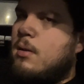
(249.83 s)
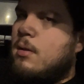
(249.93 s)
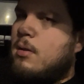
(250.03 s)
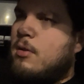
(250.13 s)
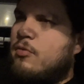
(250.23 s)

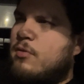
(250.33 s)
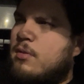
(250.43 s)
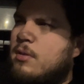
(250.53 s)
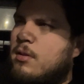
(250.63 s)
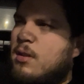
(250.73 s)
I just
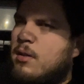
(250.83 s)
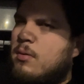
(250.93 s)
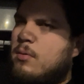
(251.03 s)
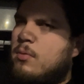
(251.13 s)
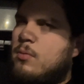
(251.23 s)
kind of like
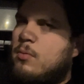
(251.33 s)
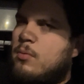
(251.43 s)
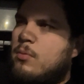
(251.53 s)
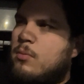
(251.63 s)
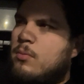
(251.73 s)

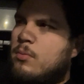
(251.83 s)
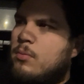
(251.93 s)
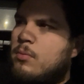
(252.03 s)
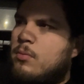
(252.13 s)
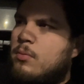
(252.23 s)

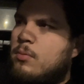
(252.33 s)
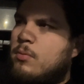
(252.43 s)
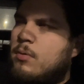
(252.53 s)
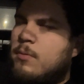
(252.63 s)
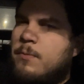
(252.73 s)

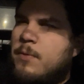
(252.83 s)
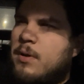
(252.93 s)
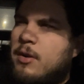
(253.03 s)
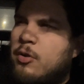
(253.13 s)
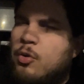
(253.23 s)
want to
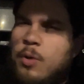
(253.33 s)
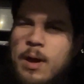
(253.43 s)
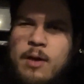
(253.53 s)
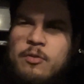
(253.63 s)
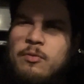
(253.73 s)
fucking
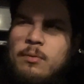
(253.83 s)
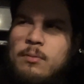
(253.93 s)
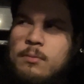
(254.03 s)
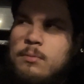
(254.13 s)
crash, you know?